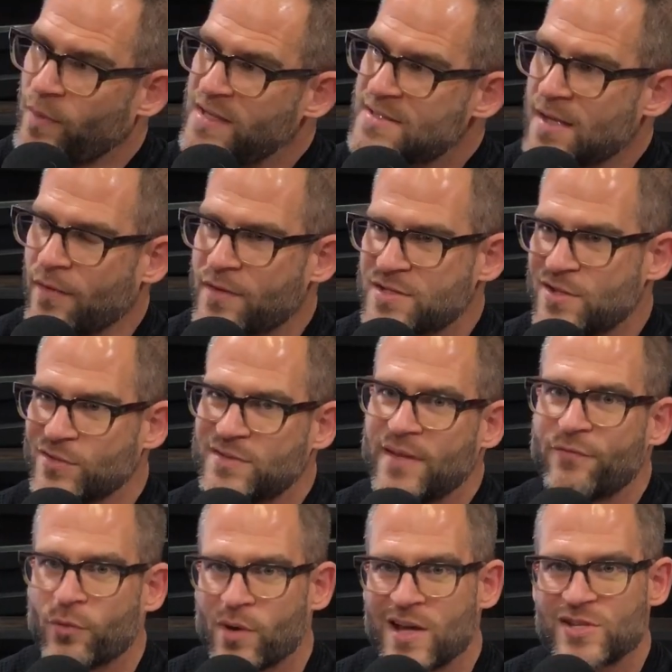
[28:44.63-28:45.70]
resale, there's no
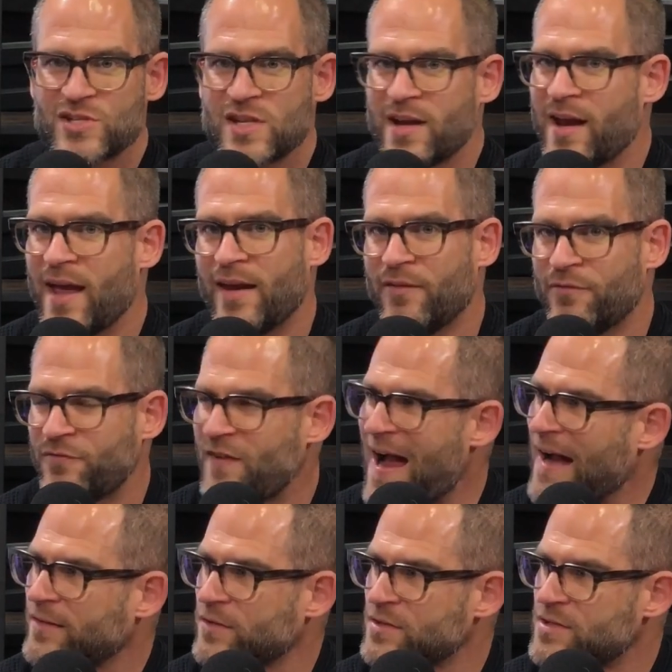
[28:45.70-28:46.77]
differentiating
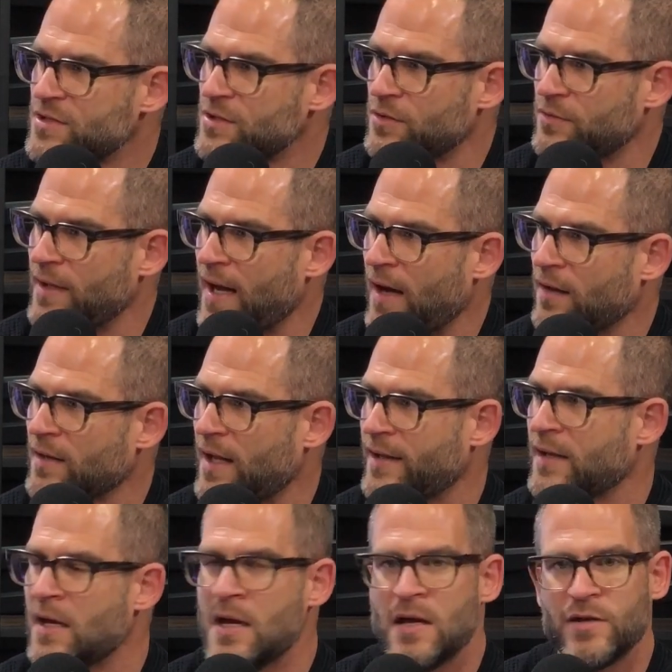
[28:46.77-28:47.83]
factor too now.
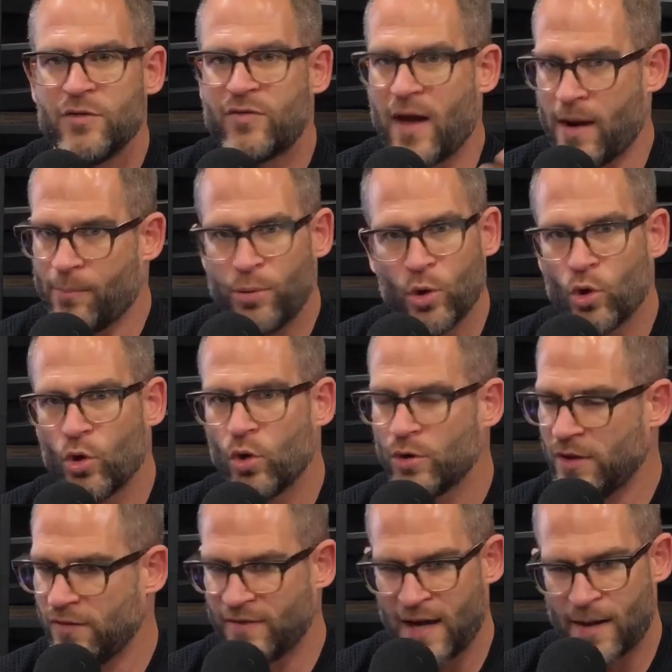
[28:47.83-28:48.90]
Like you've got a pool,
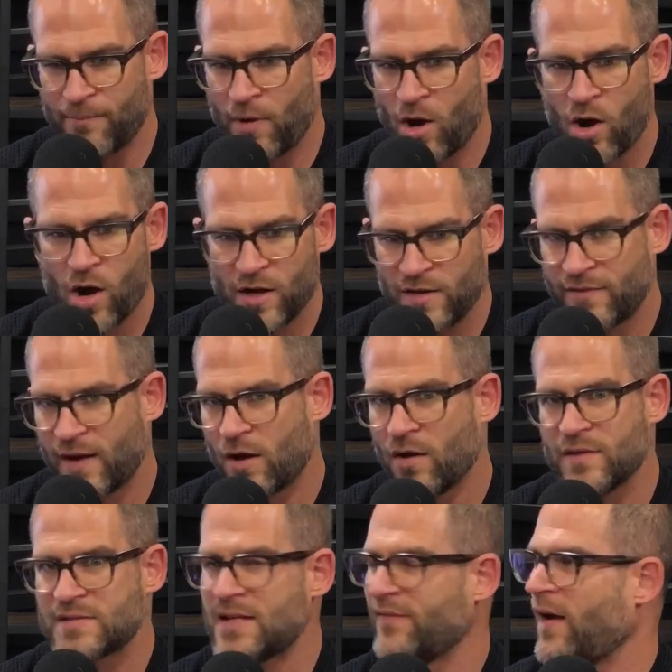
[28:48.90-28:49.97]
you've got a bar, you've got all
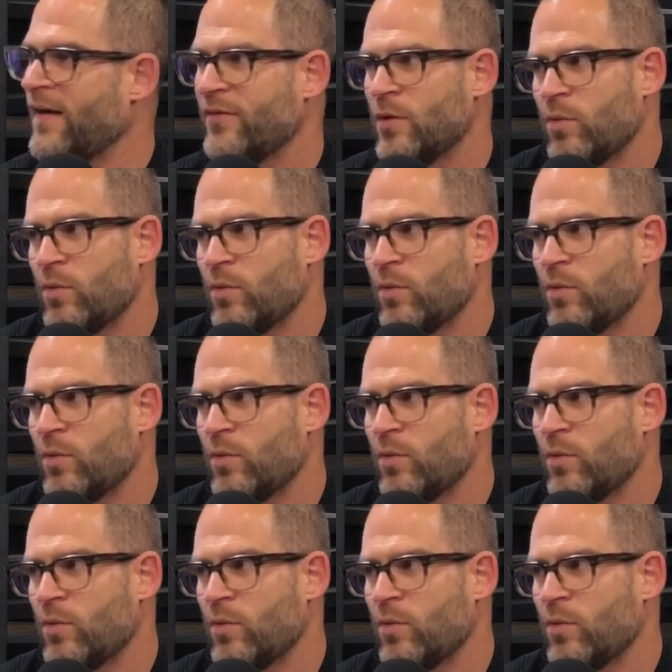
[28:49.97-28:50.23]
this stuff. Every